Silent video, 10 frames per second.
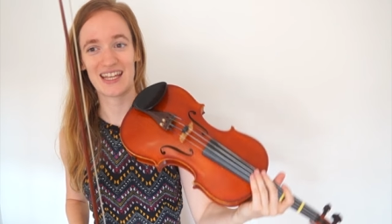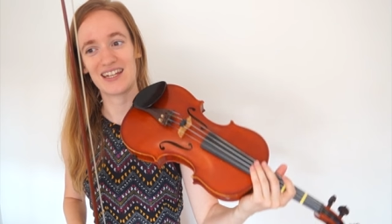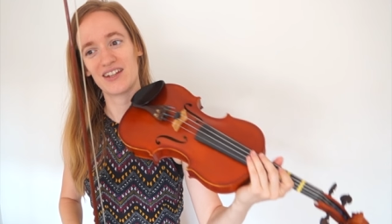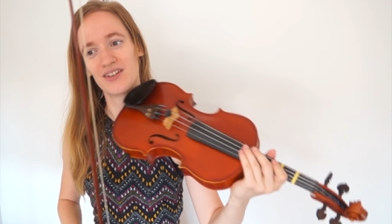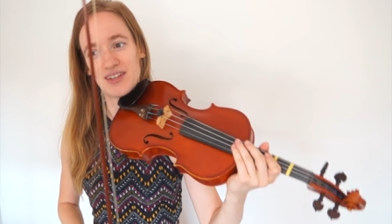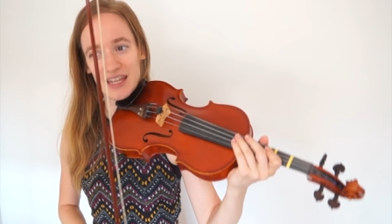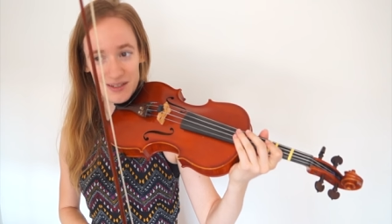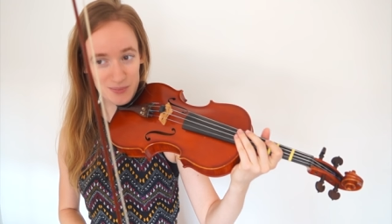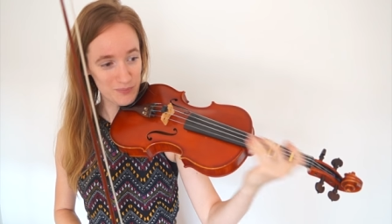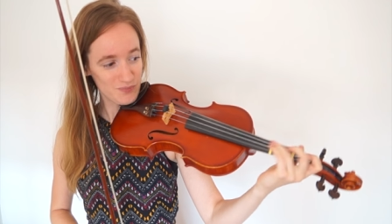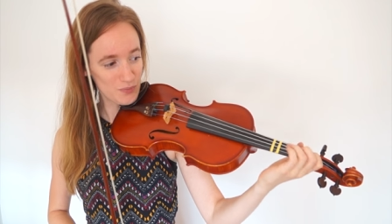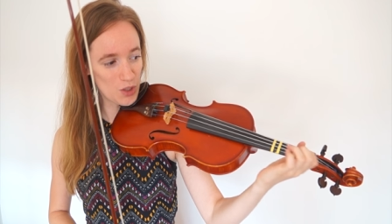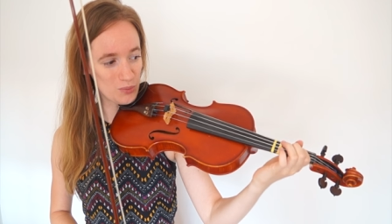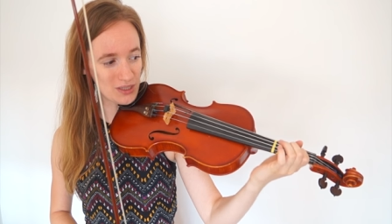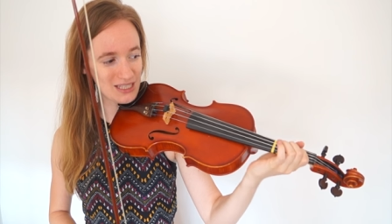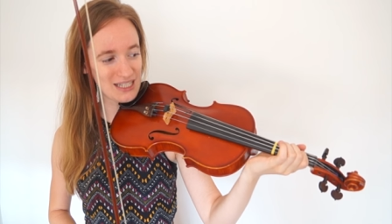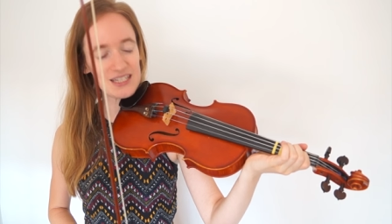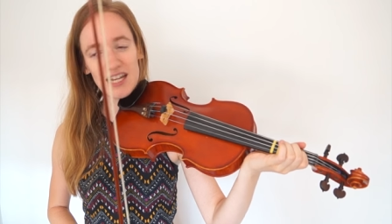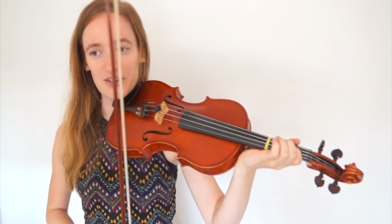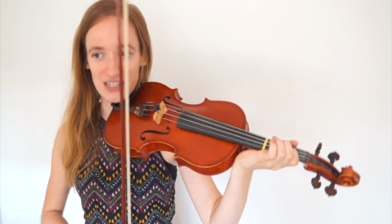and in that moment it
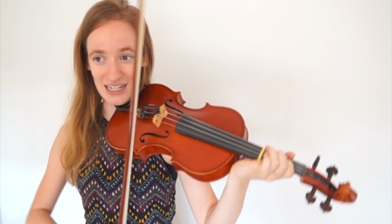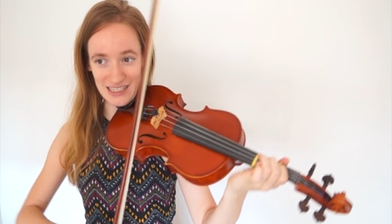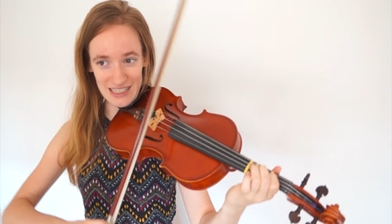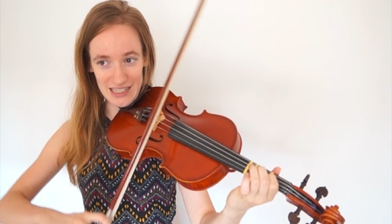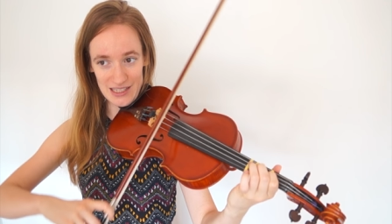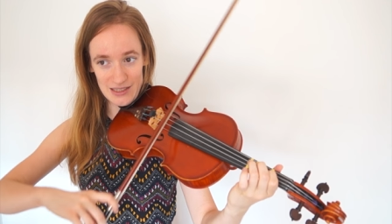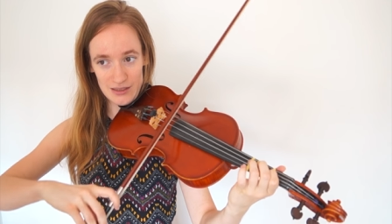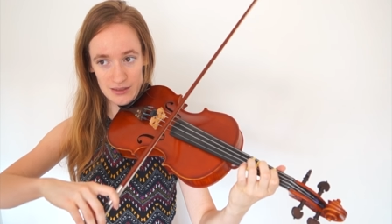sounds like this.